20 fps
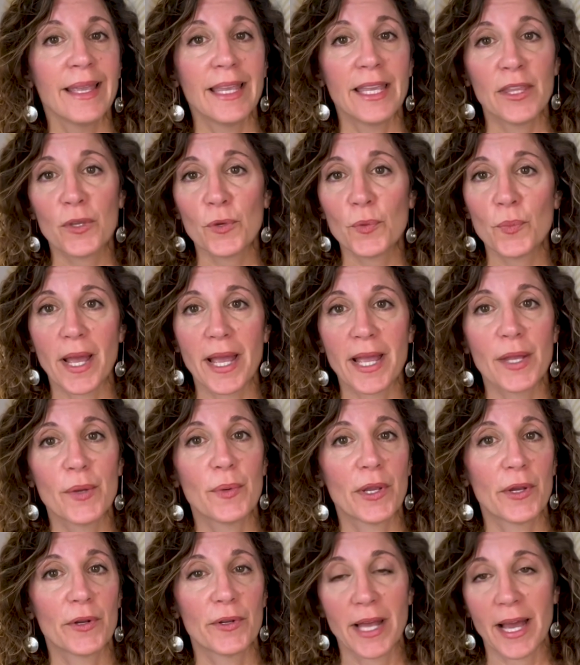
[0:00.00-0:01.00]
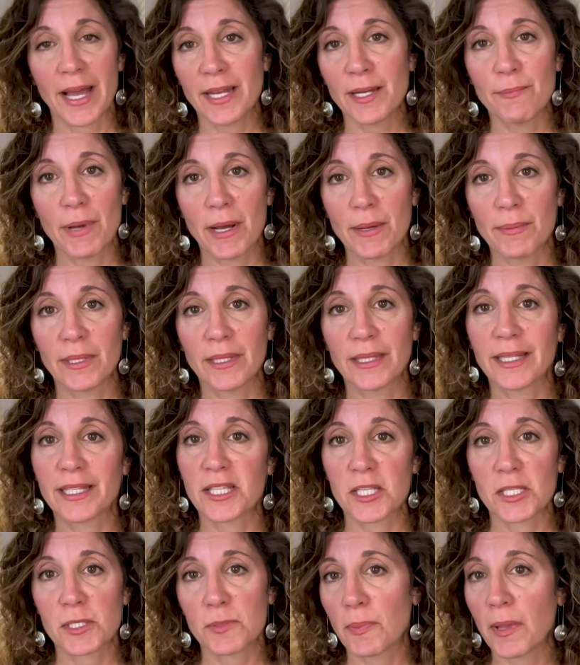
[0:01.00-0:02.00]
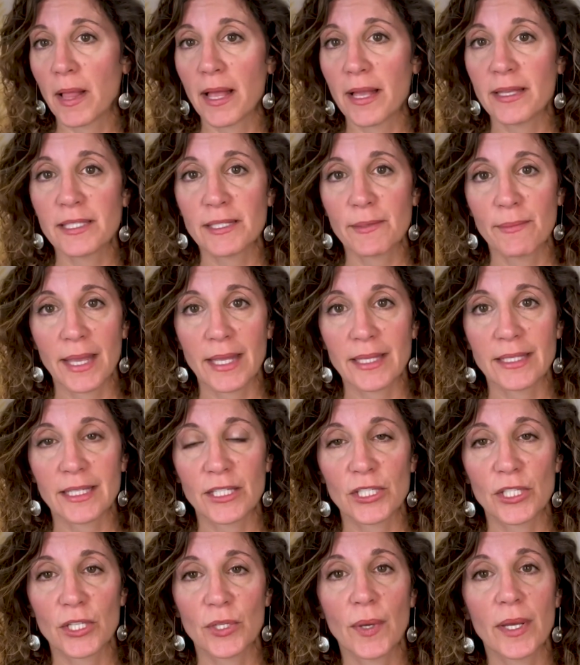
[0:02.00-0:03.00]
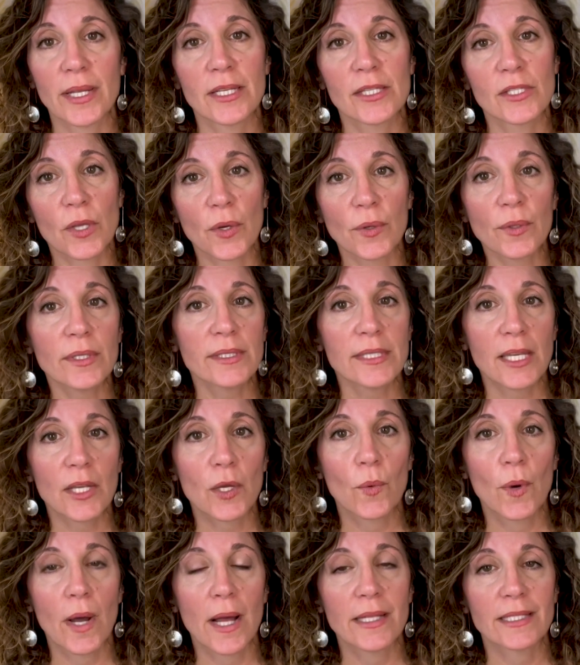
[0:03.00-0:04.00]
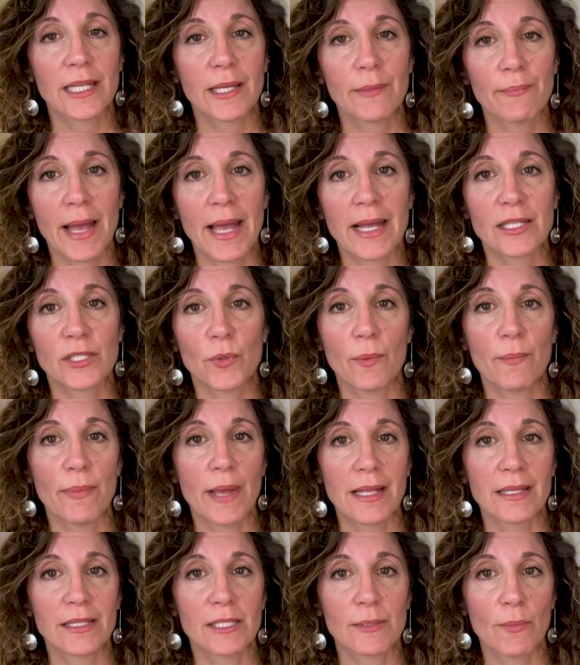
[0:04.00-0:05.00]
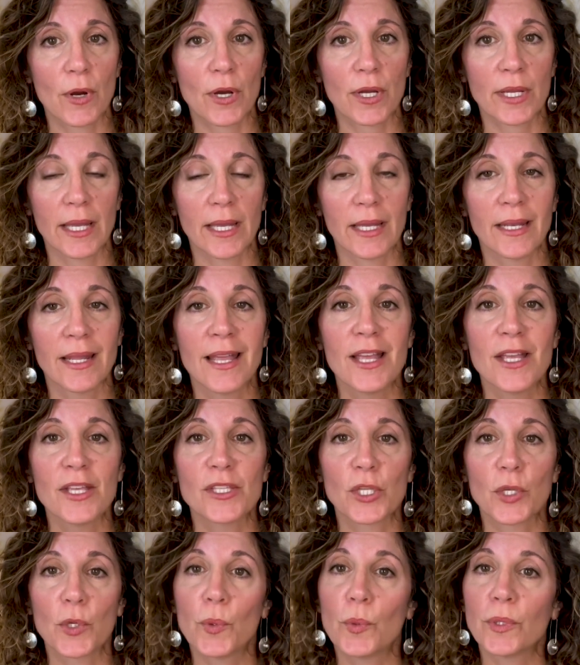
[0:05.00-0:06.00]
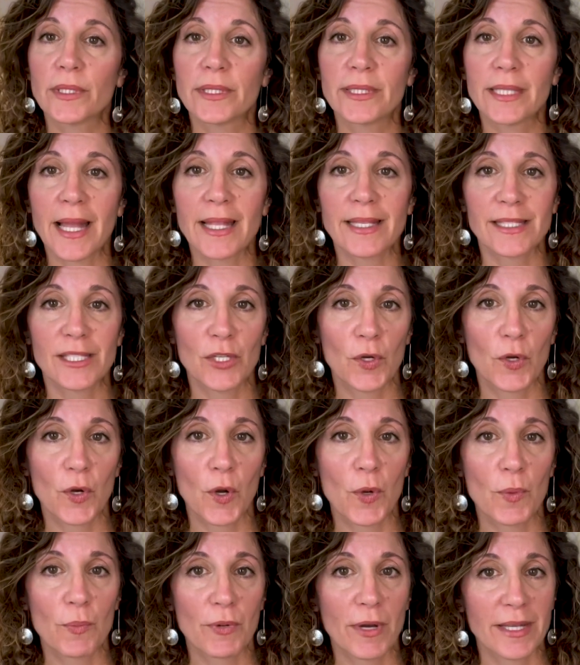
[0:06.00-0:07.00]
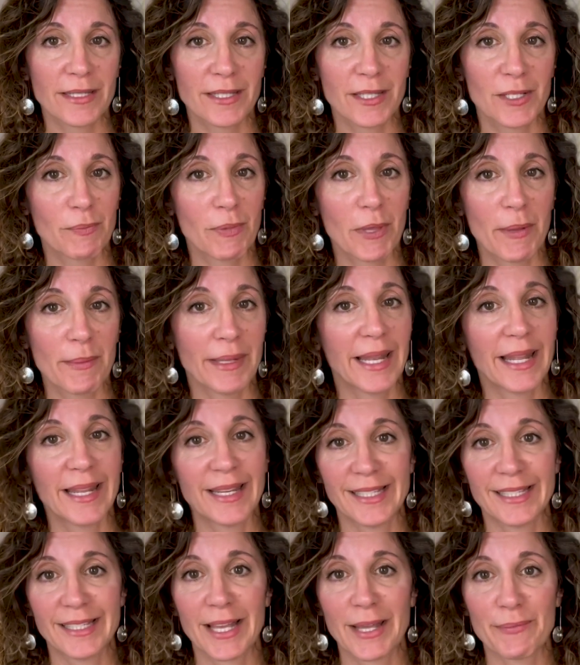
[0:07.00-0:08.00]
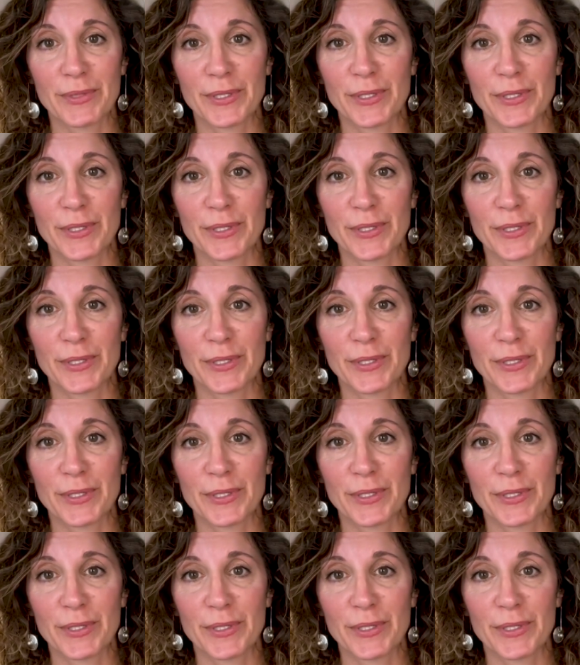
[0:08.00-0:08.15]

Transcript: Either way, we are not in a bubble. It's a supply and demand issue, and it's going to take a while to get back to a balanced market, so you will not see your home prices plummet anytime